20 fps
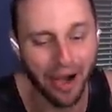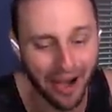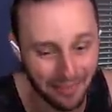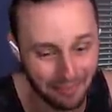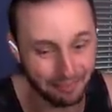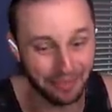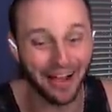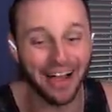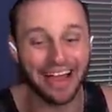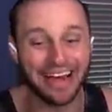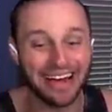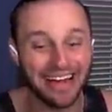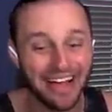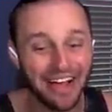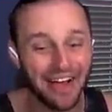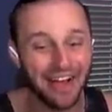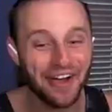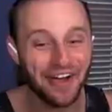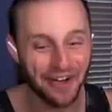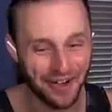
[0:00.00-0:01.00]
But, but,
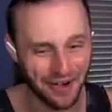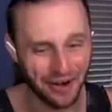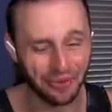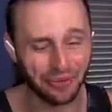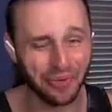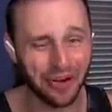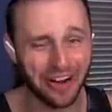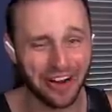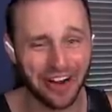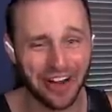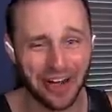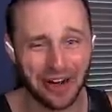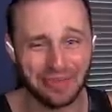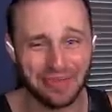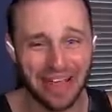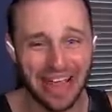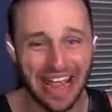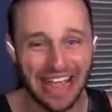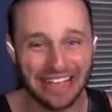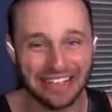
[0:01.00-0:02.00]
we are going to
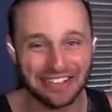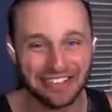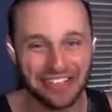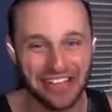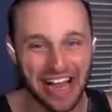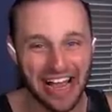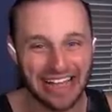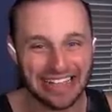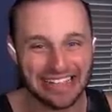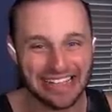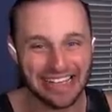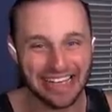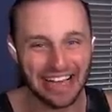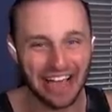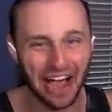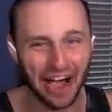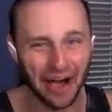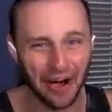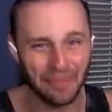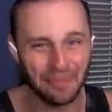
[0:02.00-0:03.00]
be
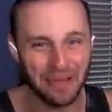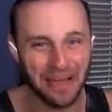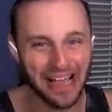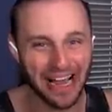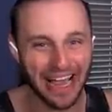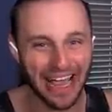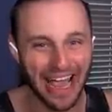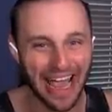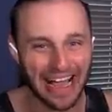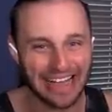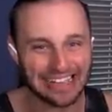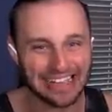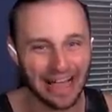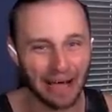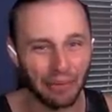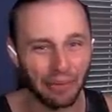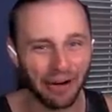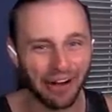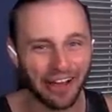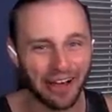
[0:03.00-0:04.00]
enchanting a pickaxe
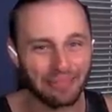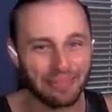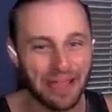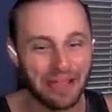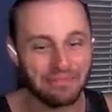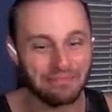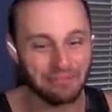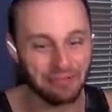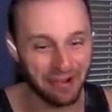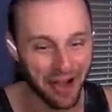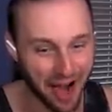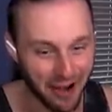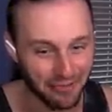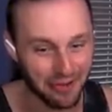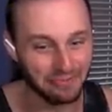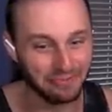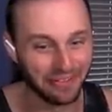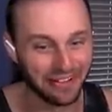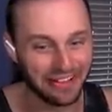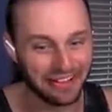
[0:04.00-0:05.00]
that we're going to be
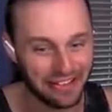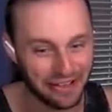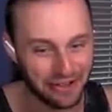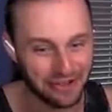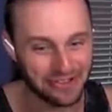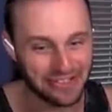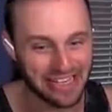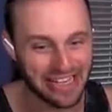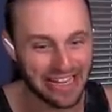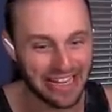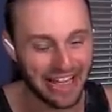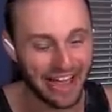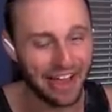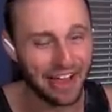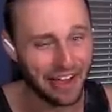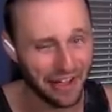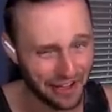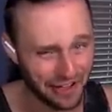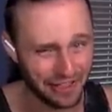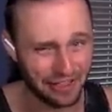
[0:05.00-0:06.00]
probably using
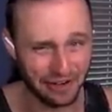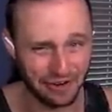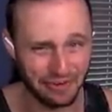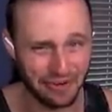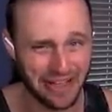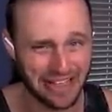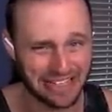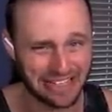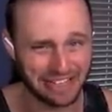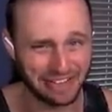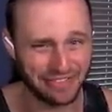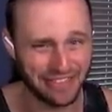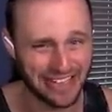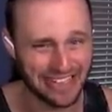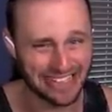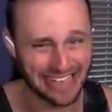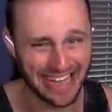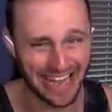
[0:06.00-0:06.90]
the rest of this